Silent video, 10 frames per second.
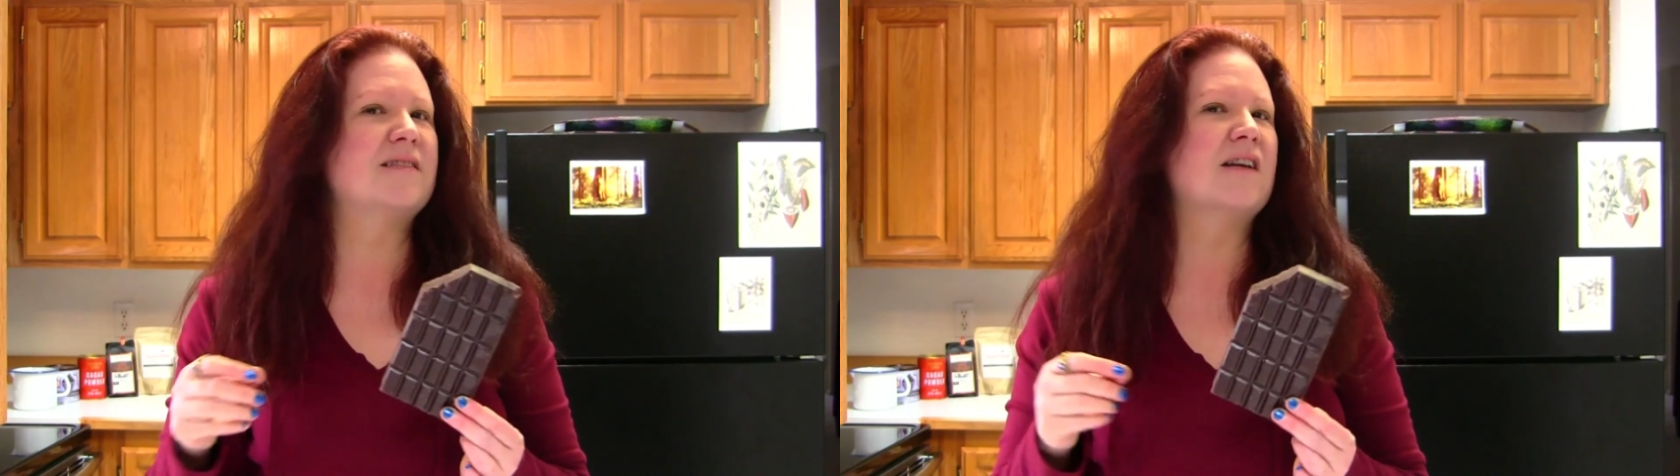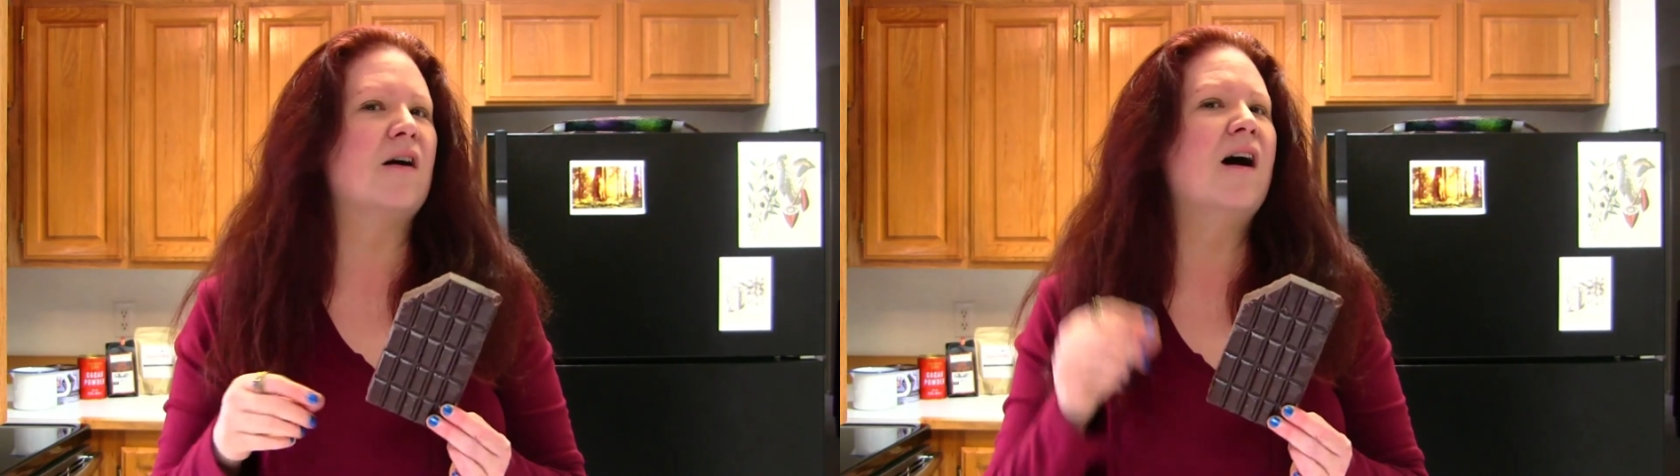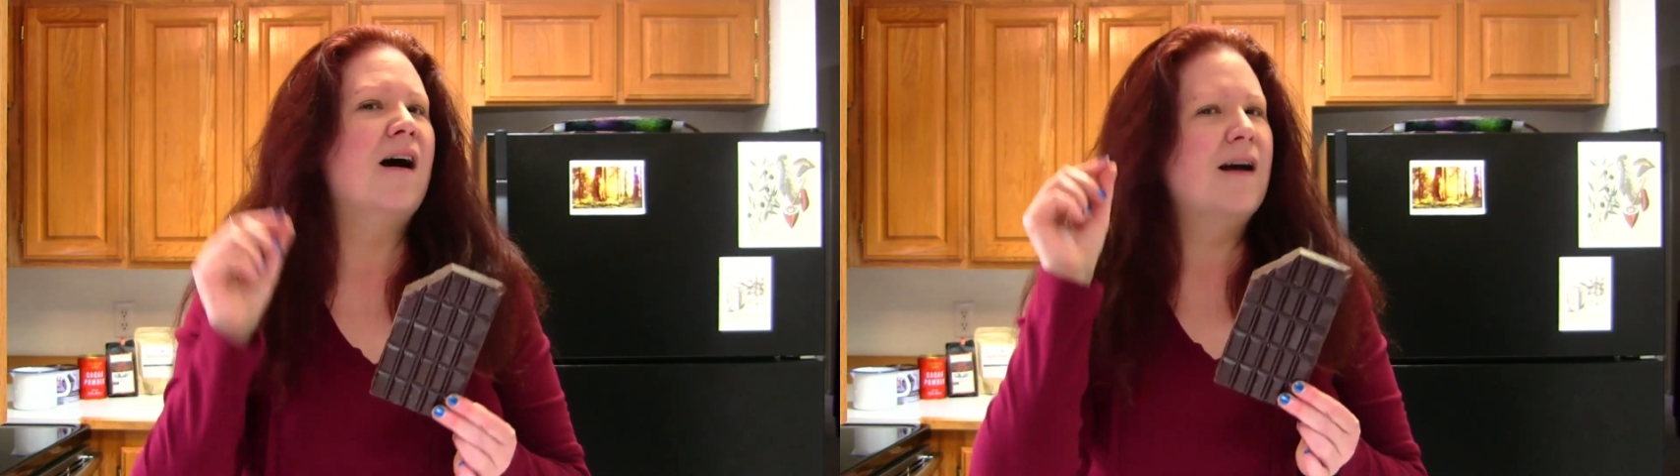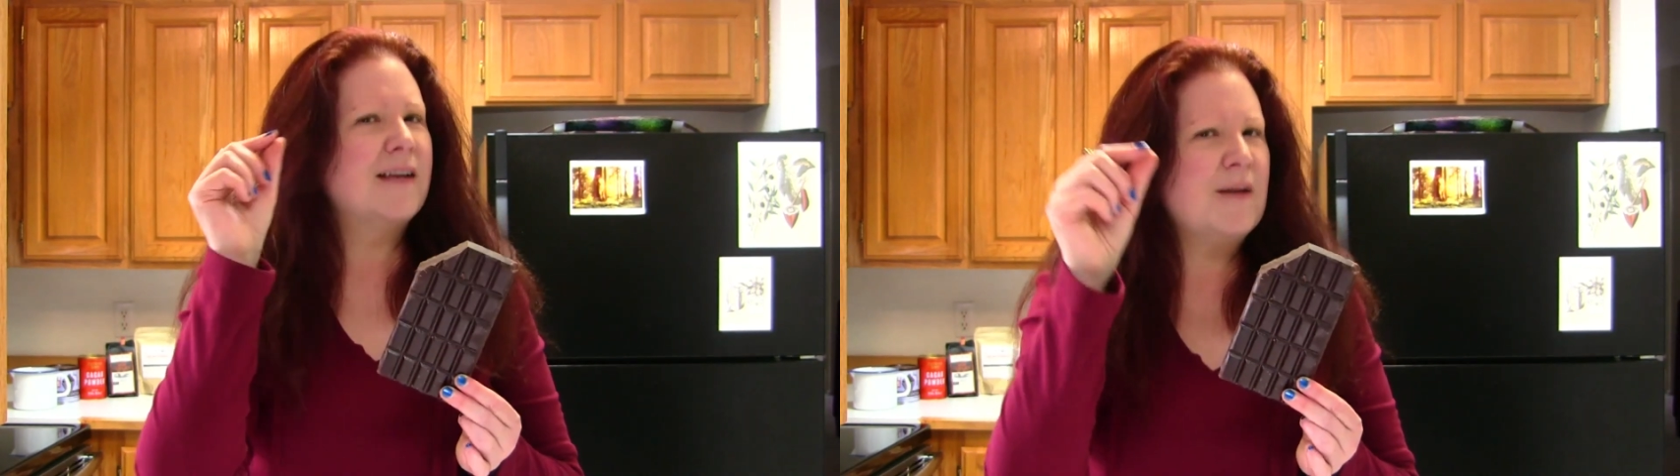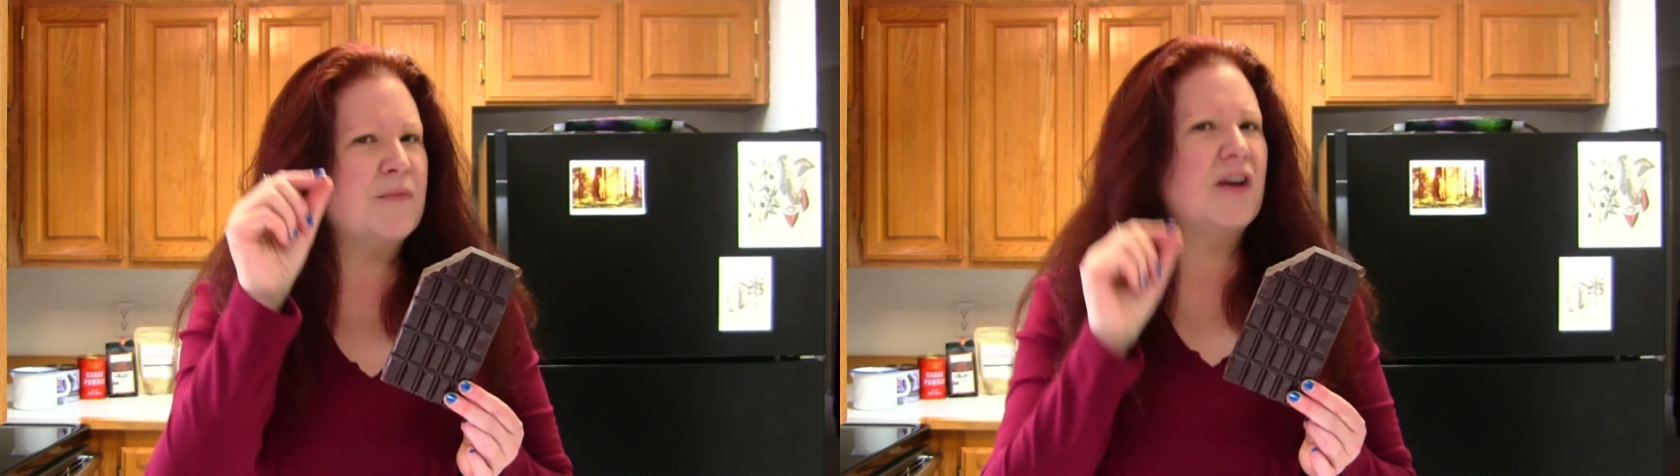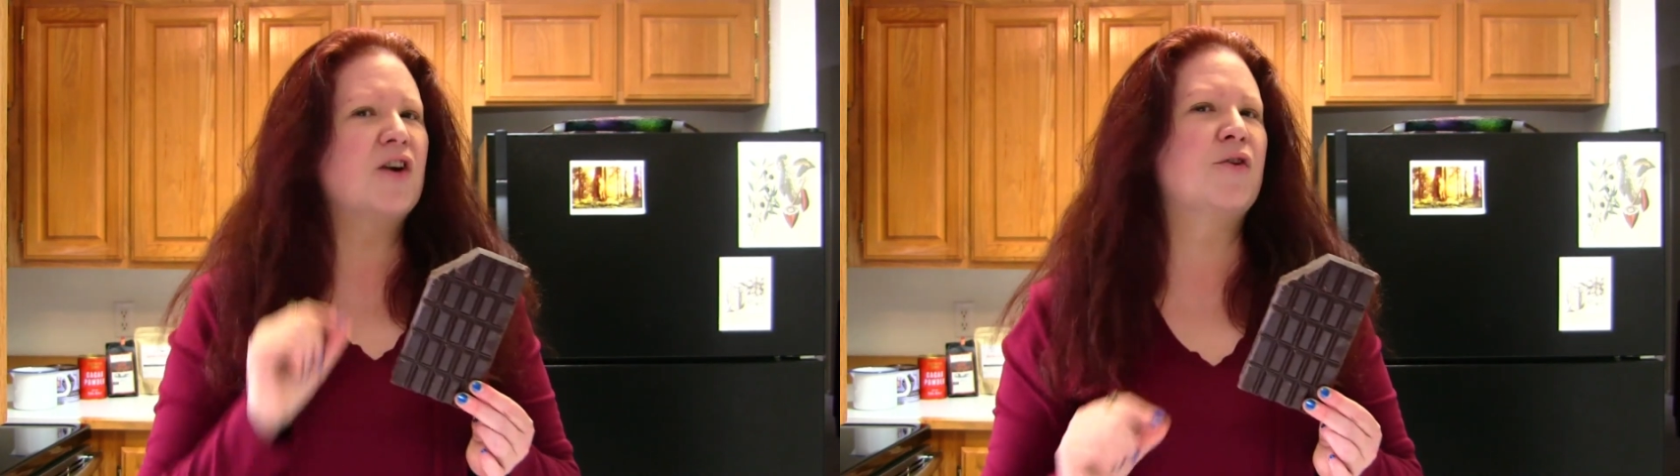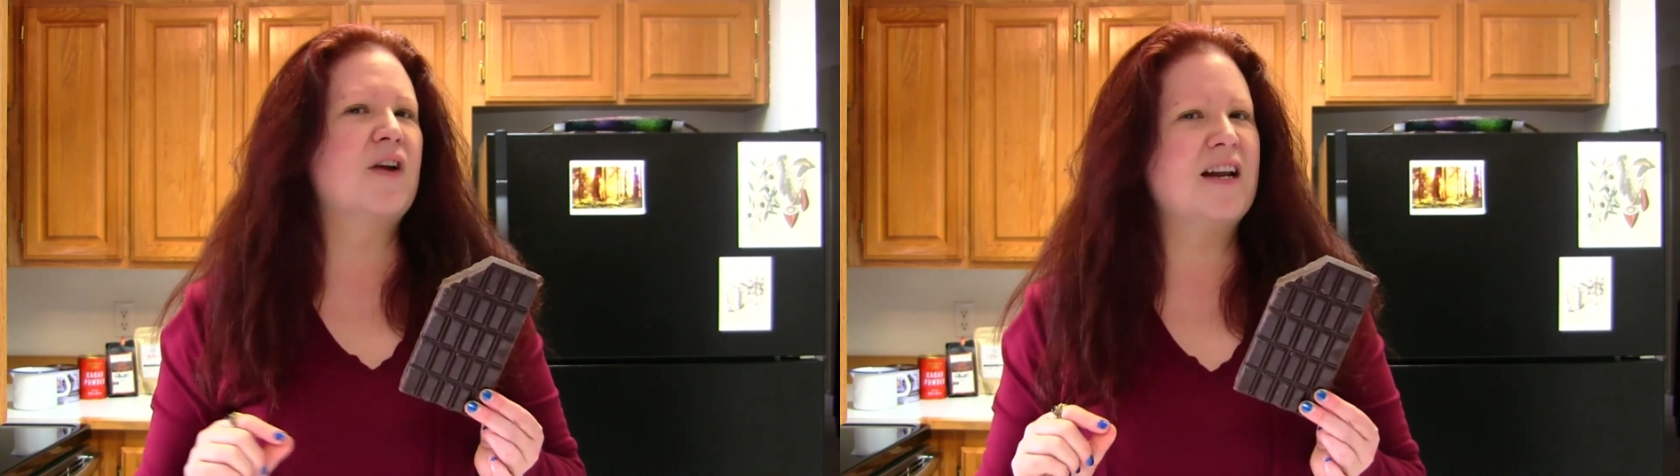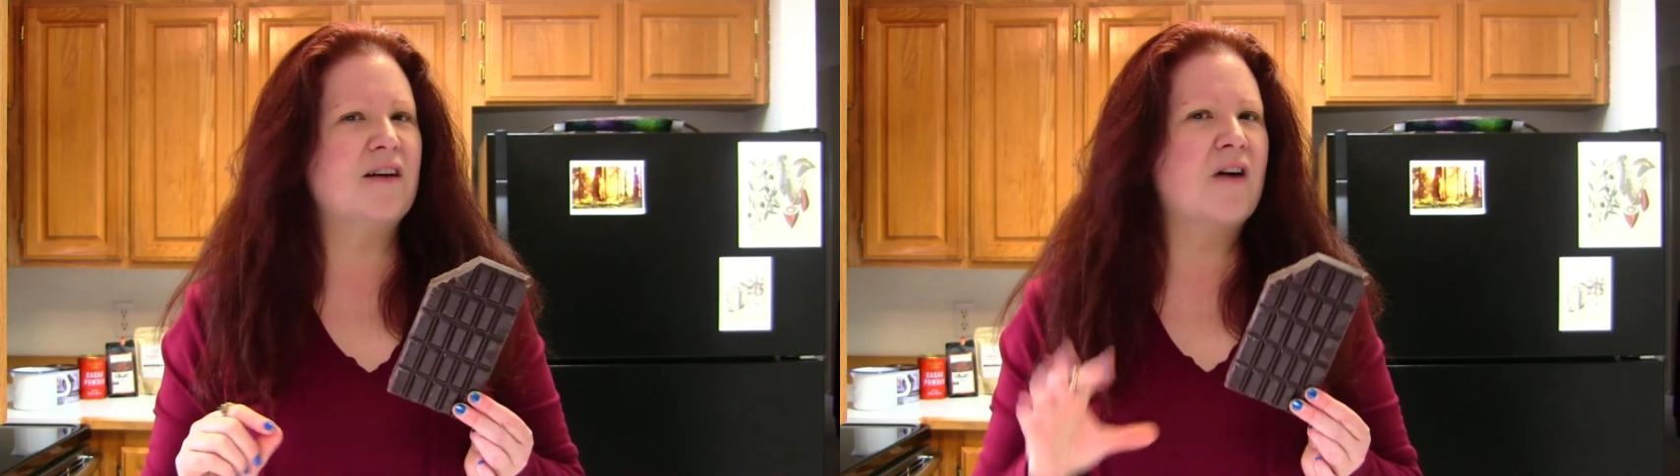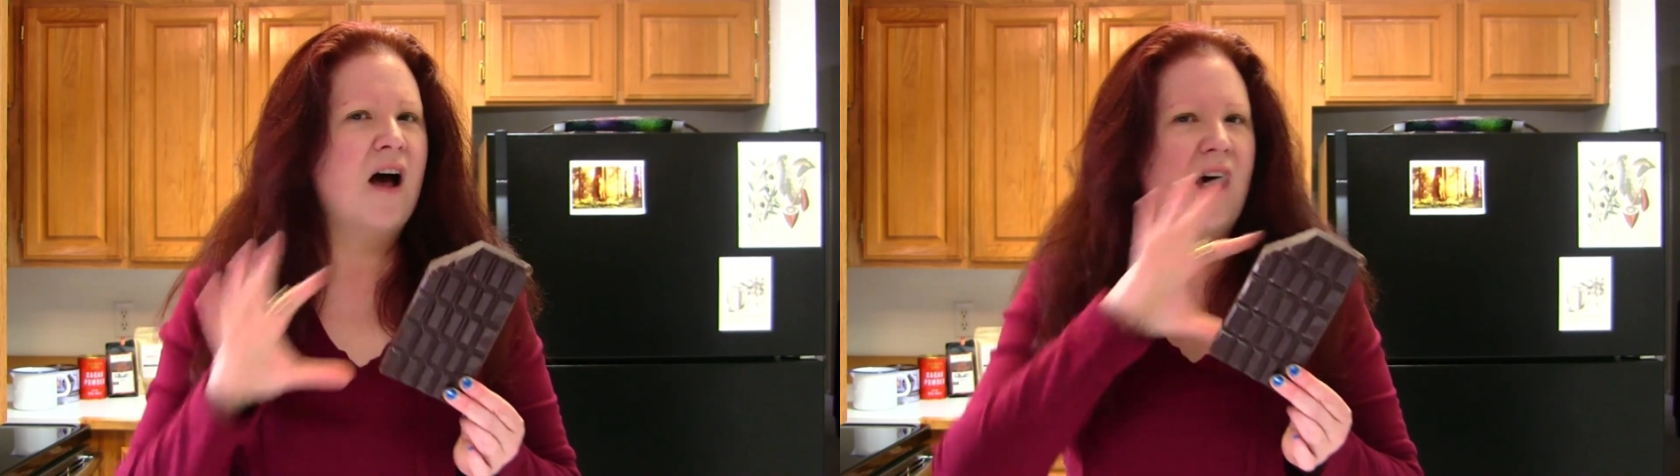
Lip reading: So keep the creative